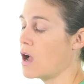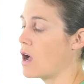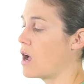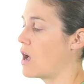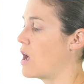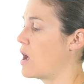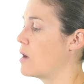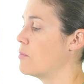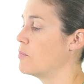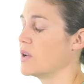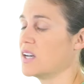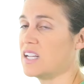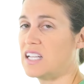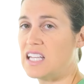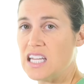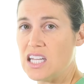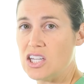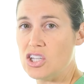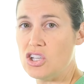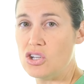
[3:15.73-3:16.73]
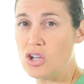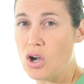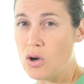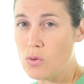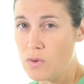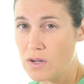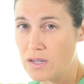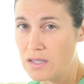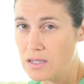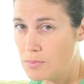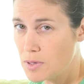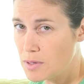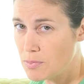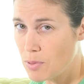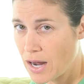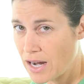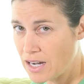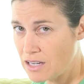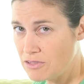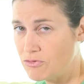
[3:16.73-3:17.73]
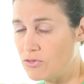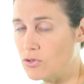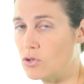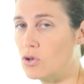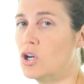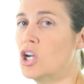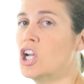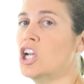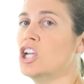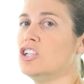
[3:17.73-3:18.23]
Uh, but again, you don't want it to be painful.